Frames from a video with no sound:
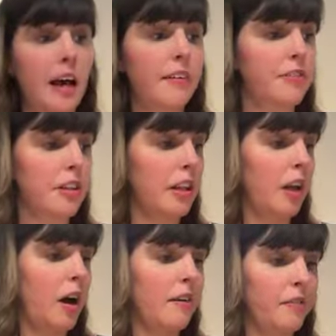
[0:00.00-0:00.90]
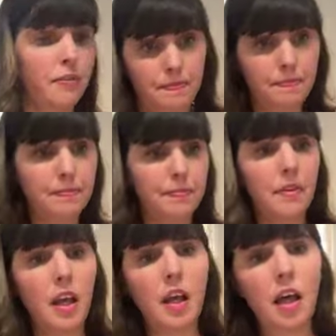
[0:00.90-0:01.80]
it after the live
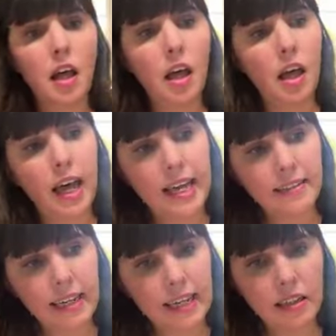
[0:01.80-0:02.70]
has